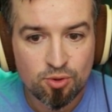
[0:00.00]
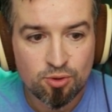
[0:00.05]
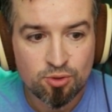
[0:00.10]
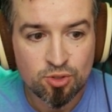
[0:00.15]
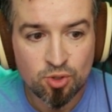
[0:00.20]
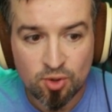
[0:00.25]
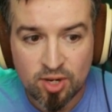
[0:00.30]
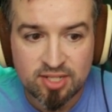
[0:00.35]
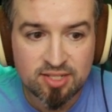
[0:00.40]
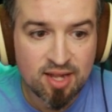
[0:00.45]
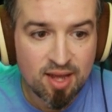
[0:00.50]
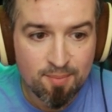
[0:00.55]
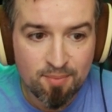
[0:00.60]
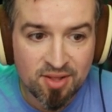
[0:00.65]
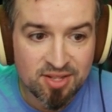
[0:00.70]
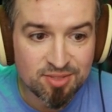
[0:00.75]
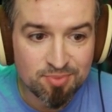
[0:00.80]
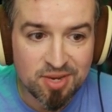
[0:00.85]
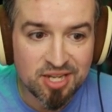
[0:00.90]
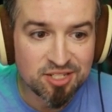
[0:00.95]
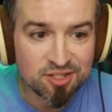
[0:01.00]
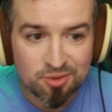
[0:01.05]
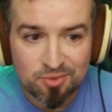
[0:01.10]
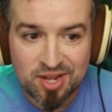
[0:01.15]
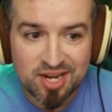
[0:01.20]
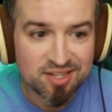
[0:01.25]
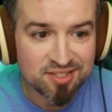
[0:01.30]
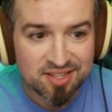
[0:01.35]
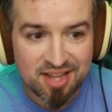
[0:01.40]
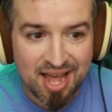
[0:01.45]
So let's not, let's make sure
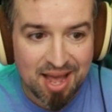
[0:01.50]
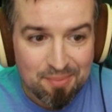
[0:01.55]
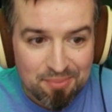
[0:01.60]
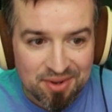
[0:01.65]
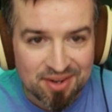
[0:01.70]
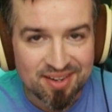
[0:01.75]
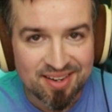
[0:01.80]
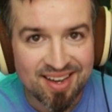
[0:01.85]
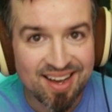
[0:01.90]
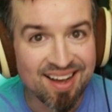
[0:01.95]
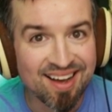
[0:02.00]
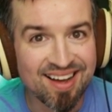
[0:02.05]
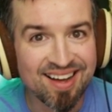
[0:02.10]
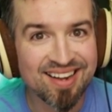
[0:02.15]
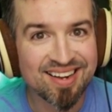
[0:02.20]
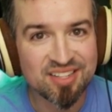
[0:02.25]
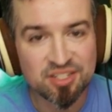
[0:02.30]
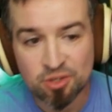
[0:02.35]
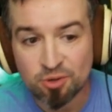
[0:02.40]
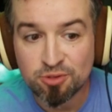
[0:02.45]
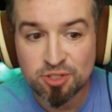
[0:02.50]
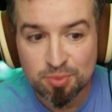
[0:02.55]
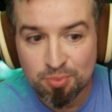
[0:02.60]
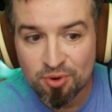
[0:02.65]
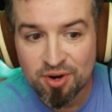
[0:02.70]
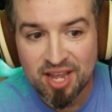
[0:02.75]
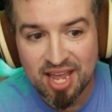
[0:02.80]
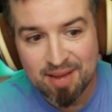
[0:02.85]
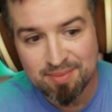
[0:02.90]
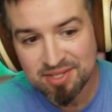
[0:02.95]
that doesn't happen. Don't
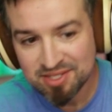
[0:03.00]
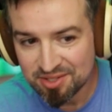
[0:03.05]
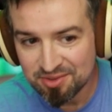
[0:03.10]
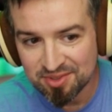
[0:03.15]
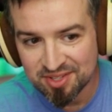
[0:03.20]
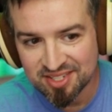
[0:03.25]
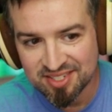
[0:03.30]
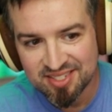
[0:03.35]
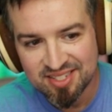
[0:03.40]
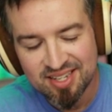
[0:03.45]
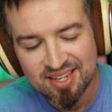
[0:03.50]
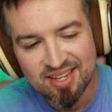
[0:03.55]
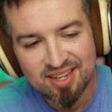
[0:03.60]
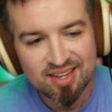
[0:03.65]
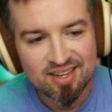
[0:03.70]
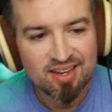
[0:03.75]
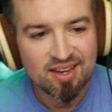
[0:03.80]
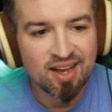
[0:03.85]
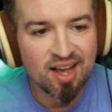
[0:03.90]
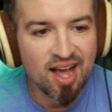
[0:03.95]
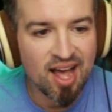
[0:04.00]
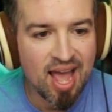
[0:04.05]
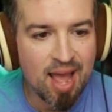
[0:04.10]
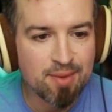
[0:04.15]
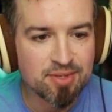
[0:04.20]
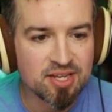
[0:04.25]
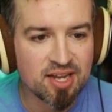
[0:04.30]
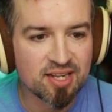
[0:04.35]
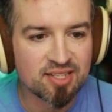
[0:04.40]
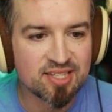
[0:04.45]
support games that do this. Uh,
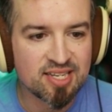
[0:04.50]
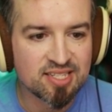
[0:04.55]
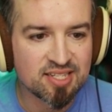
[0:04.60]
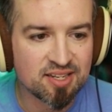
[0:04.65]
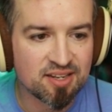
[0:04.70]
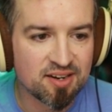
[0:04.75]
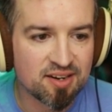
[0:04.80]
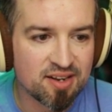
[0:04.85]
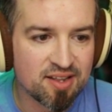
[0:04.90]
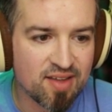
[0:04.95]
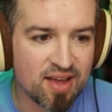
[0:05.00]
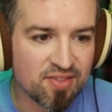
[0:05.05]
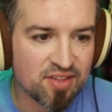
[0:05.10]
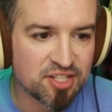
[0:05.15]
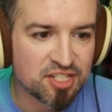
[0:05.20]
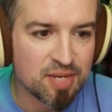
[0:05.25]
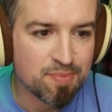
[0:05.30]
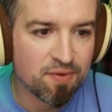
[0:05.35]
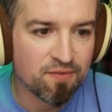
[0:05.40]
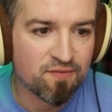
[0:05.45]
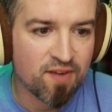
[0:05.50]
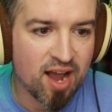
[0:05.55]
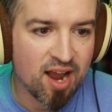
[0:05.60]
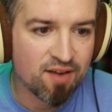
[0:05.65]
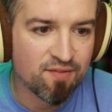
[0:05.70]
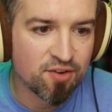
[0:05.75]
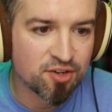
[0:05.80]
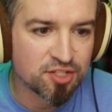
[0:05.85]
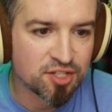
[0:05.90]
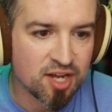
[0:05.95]
Amazon says clearly that the cheaper
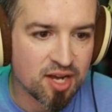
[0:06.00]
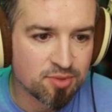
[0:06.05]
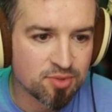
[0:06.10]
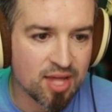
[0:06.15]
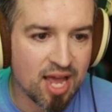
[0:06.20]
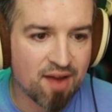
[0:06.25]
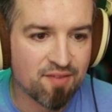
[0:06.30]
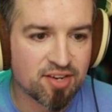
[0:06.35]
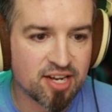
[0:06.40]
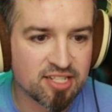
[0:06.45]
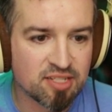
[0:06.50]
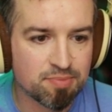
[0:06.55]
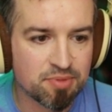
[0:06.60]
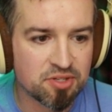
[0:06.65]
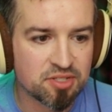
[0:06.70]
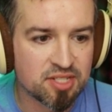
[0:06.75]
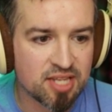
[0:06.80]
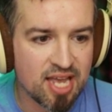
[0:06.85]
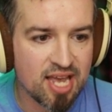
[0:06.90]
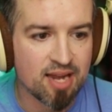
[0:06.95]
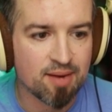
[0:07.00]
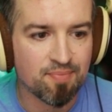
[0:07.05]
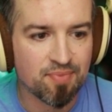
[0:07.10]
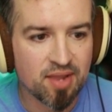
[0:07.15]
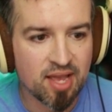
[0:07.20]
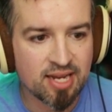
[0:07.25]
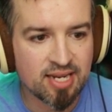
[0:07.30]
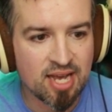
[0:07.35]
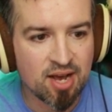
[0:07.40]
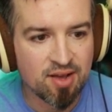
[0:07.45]
Fire version comes with advertising built in.
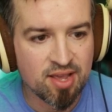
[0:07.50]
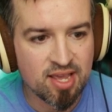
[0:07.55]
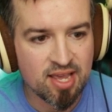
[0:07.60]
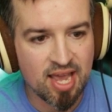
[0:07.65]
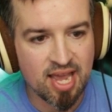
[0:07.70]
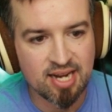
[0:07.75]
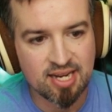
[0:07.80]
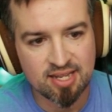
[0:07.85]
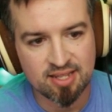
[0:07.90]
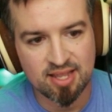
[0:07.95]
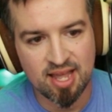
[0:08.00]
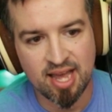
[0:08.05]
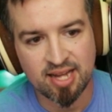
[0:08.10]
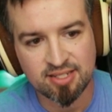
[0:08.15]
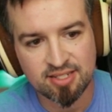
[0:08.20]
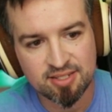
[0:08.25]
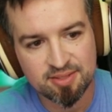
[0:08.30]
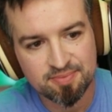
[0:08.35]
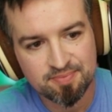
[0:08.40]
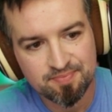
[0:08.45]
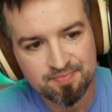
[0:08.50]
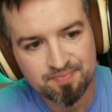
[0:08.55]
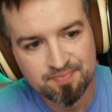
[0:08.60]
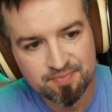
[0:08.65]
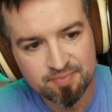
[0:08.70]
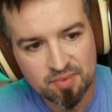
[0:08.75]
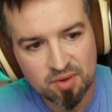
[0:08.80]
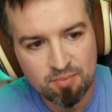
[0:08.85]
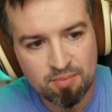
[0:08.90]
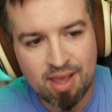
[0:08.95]
I doubt E A did that.
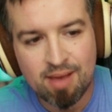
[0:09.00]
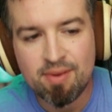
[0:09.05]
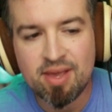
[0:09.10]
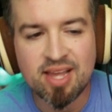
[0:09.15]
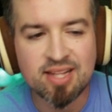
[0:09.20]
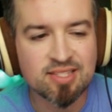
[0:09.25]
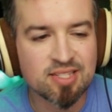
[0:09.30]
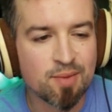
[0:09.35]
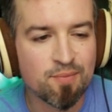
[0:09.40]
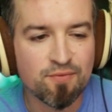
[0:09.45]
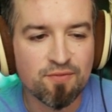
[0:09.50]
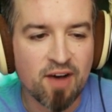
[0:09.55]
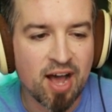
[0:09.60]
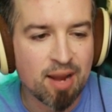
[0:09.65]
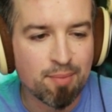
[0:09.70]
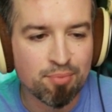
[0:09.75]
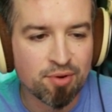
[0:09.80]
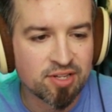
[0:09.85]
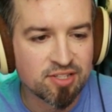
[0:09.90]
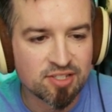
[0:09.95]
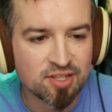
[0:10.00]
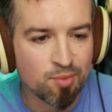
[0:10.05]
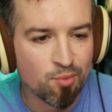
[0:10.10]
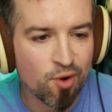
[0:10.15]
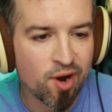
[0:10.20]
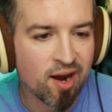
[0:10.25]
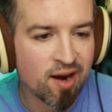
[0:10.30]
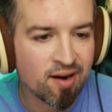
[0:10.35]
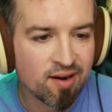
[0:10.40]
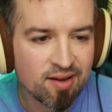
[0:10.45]
Maybe in some fine print
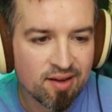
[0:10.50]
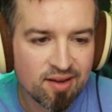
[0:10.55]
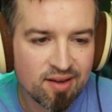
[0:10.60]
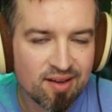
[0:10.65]
somewhere.